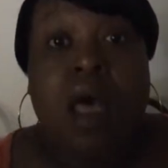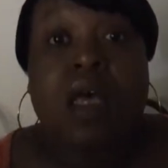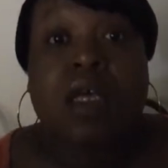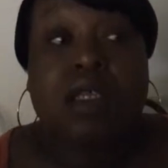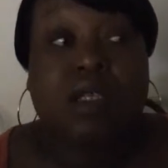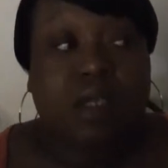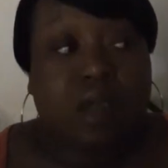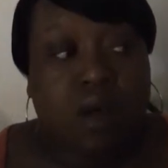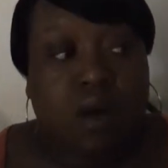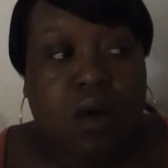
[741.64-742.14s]

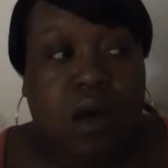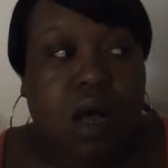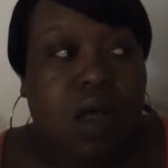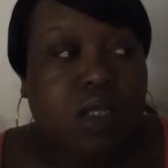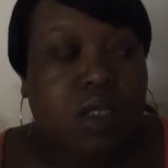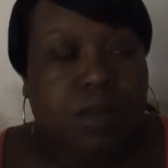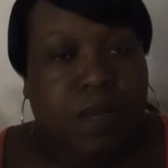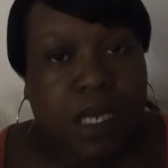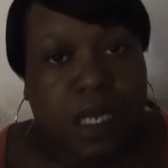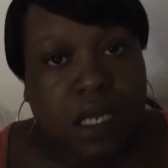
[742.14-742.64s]
So
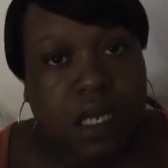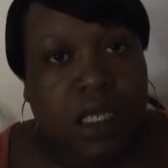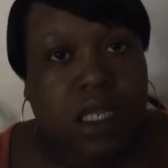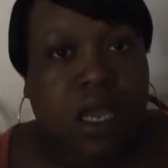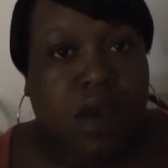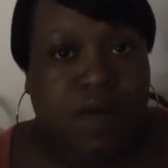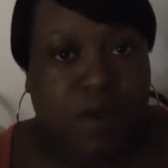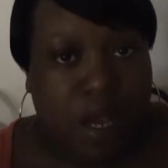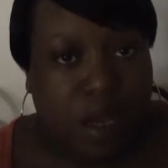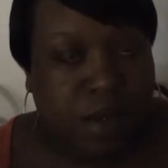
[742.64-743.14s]
ultimately
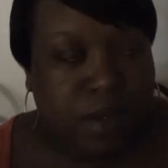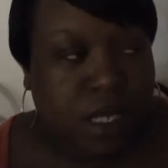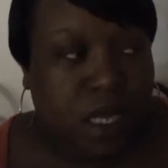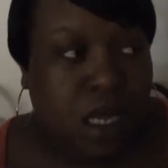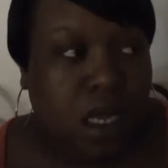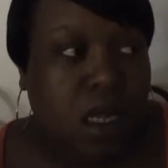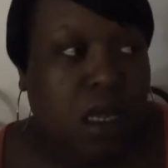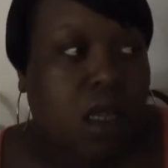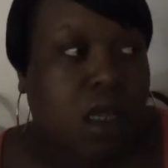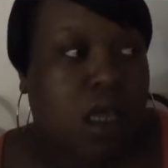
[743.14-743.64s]
they raped
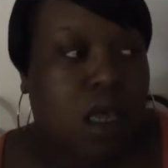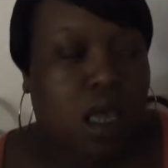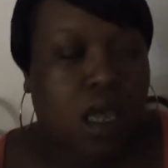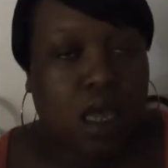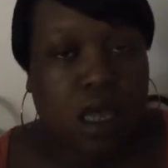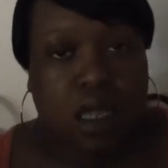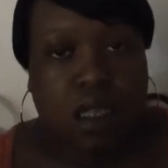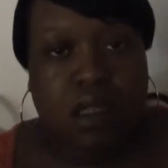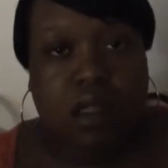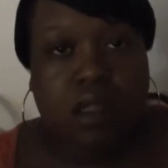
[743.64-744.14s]
her
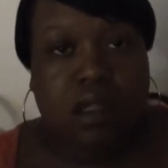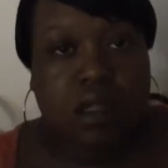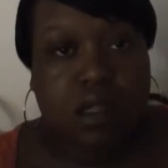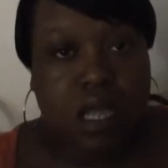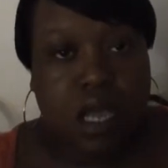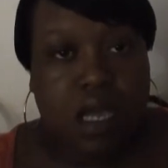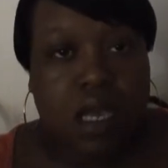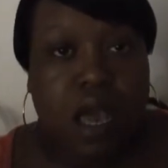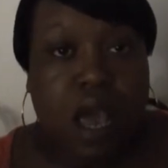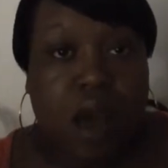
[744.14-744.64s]
and
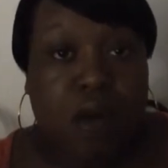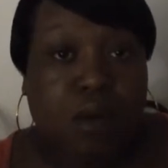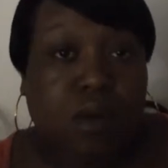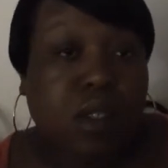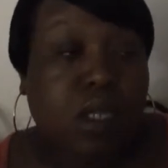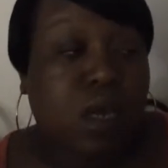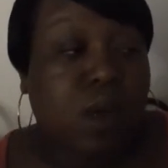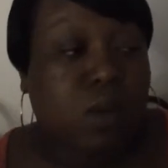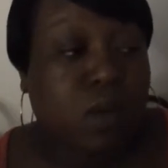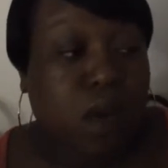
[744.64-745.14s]
they got
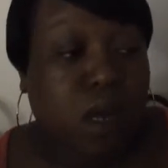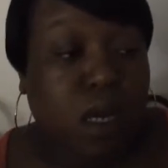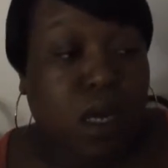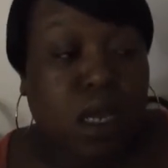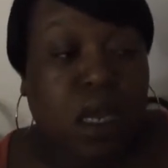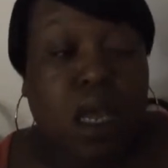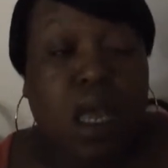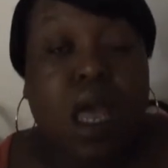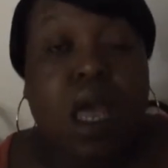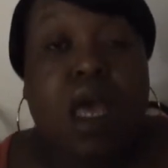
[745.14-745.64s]
what they
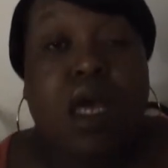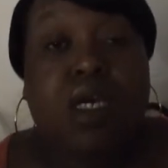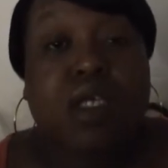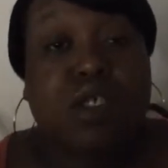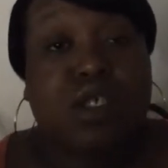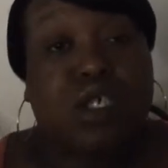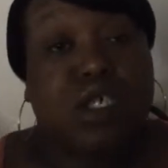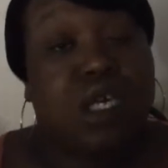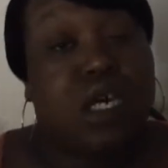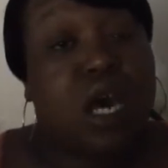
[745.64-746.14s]
wanted.
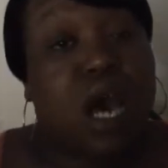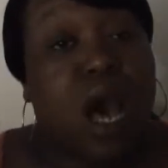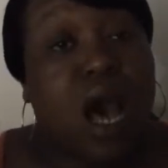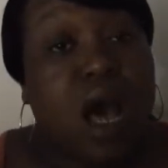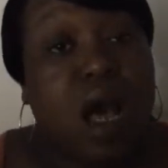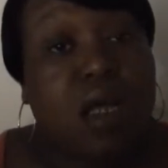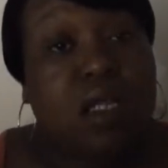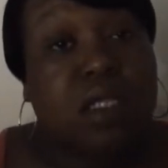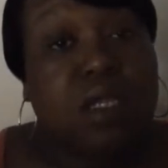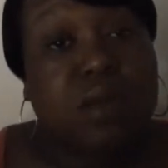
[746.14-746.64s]
So she
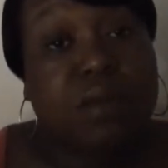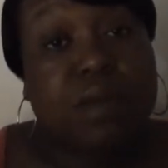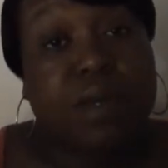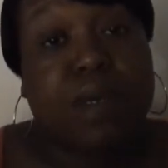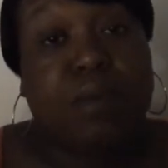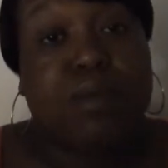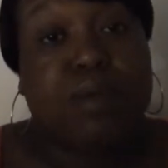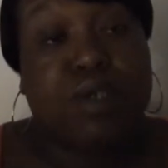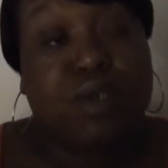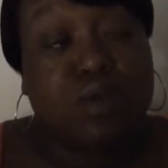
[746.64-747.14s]
called the
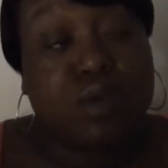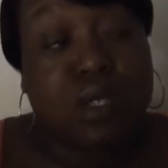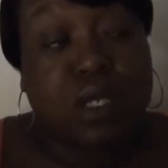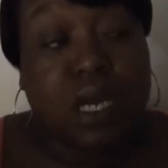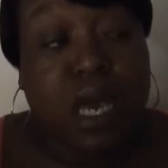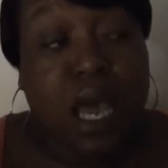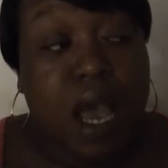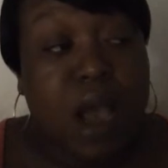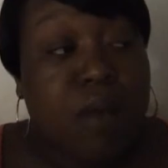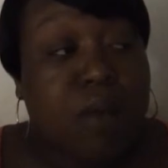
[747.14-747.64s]
big producer
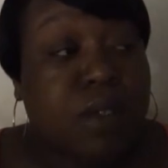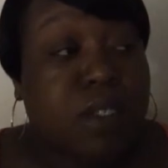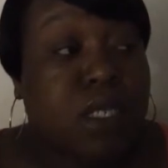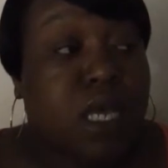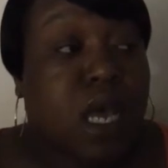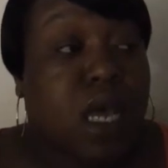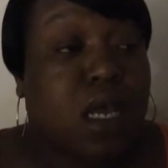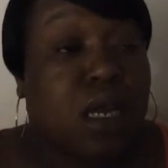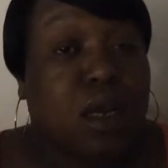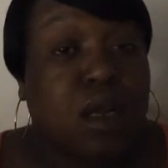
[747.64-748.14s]
guy and was
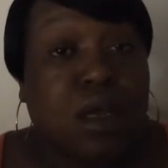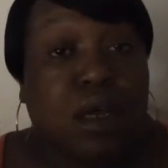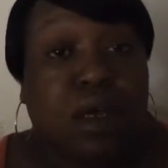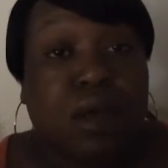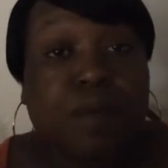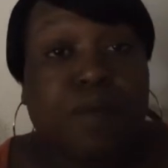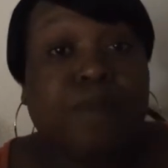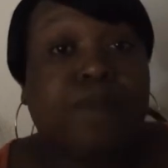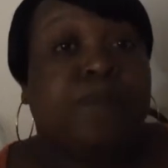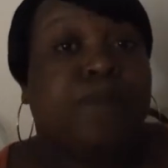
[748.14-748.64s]
like,
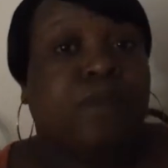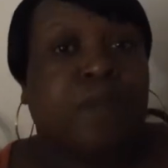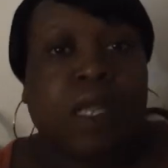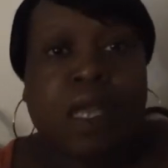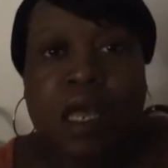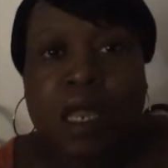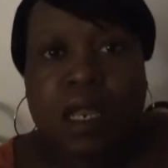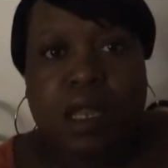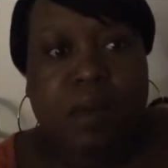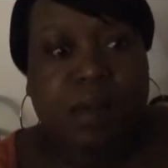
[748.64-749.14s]
look,
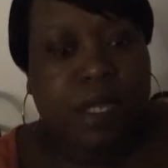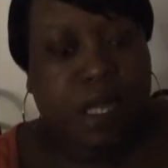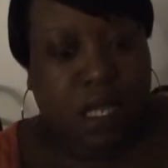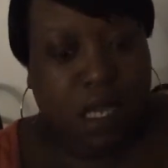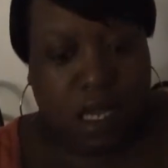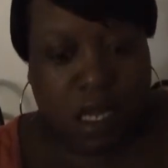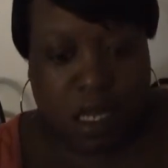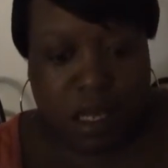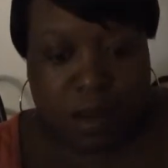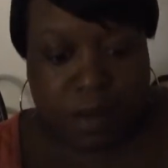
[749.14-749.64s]

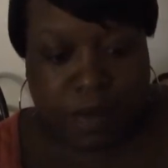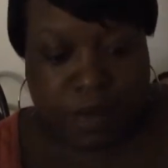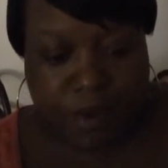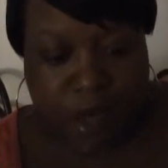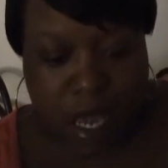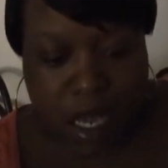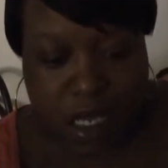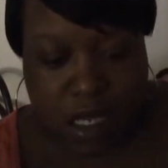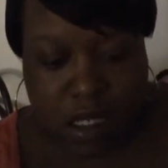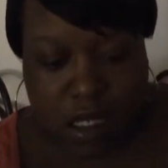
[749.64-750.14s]
let me
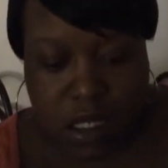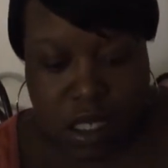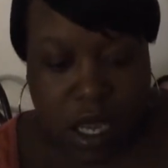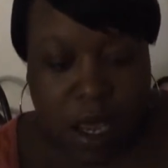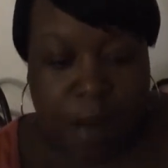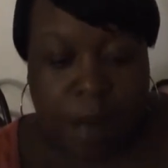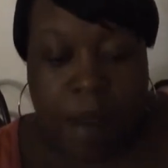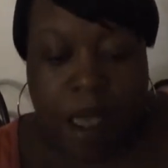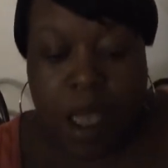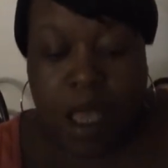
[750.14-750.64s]
find his
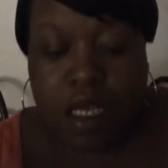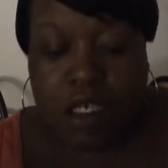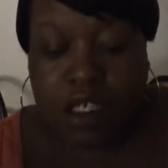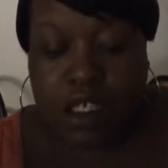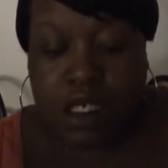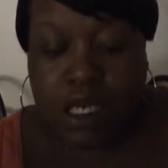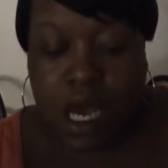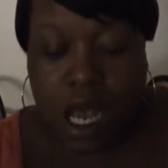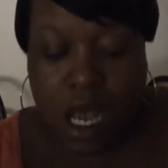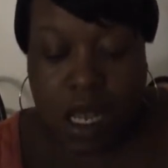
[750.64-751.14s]
name.
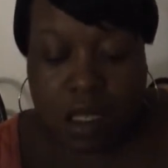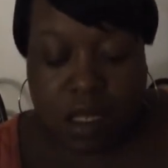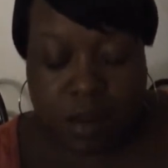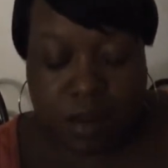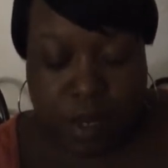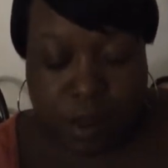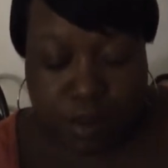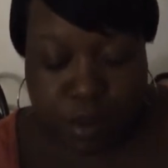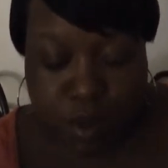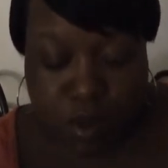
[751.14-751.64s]
She called the
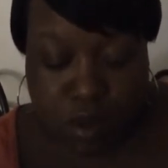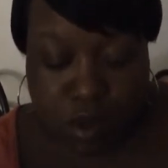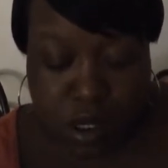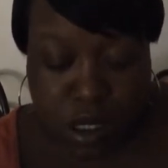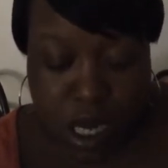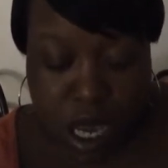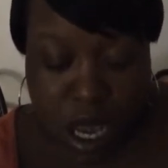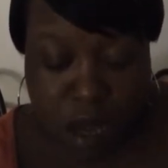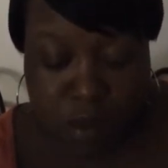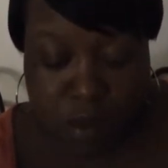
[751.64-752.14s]
big producer
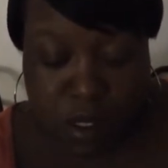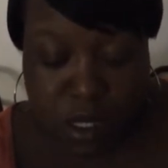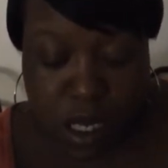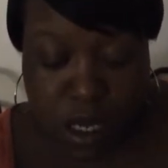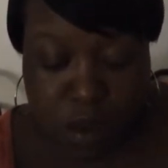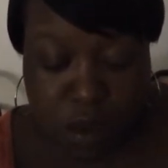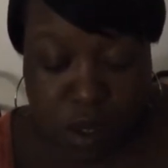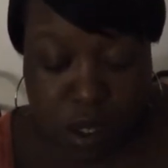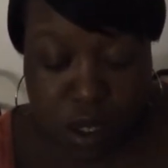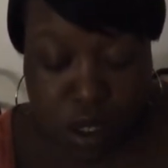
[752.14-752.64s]
guy and was
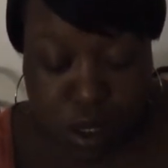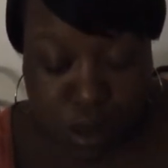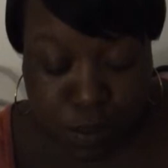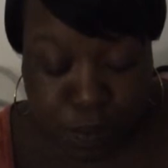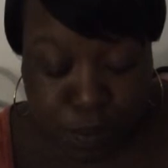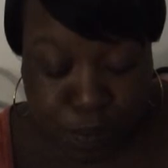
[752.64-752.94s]
like, well, look,